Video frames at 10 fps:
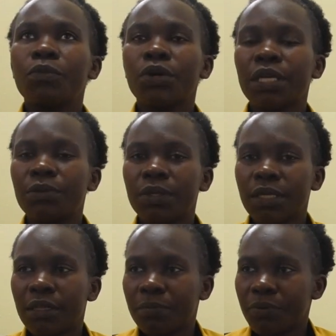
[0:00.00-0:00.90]
working with
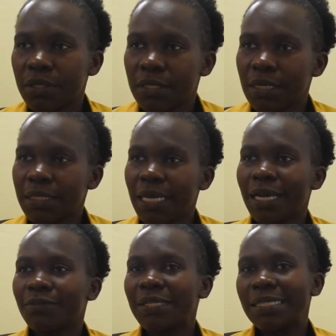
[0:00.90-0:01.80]
other personnel to
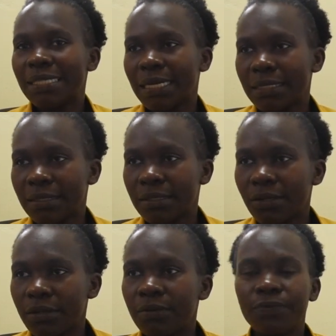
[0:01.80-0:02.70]
have designs
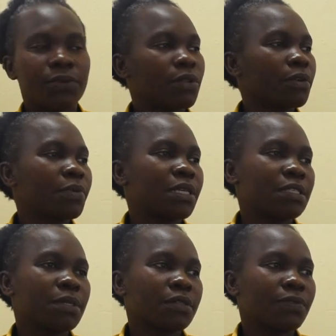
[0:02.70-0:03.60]
done for the
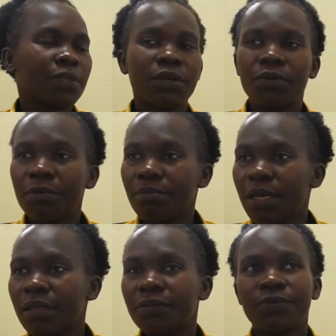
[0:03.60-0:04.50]
replacement of the
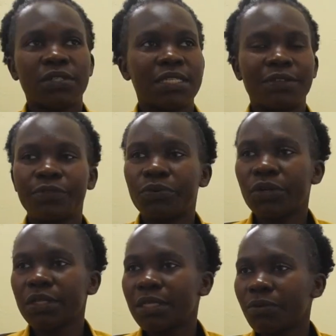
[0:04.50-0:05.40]
equipment, for civil
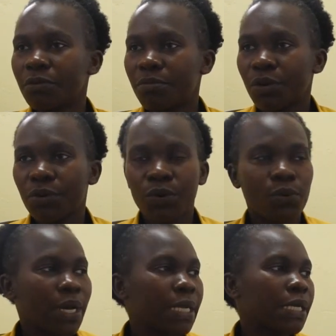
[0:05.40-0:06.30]
works that will be
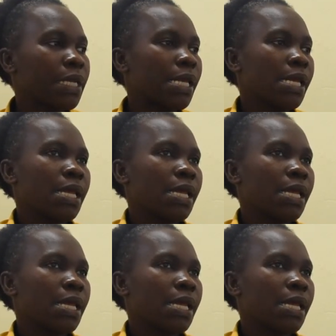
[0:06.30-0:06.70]
required,